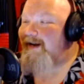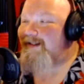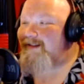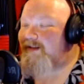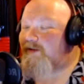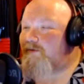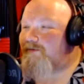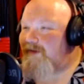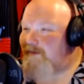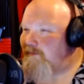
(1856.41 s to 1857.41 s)
And I think you'll
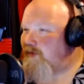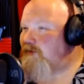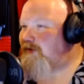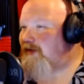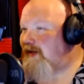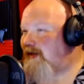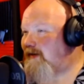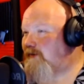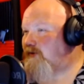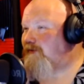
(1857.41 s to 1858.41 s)
find most
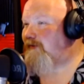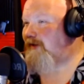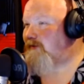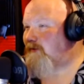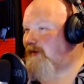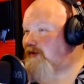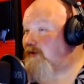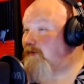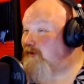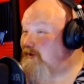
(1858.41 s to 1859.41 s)
times your friends will
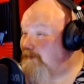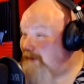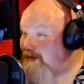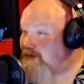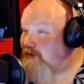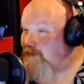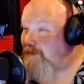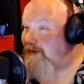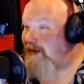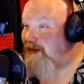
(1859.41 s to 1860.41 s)
actually respect you
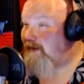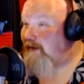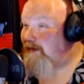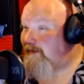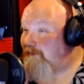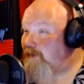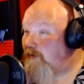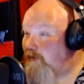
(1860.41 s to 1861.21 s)
for that, for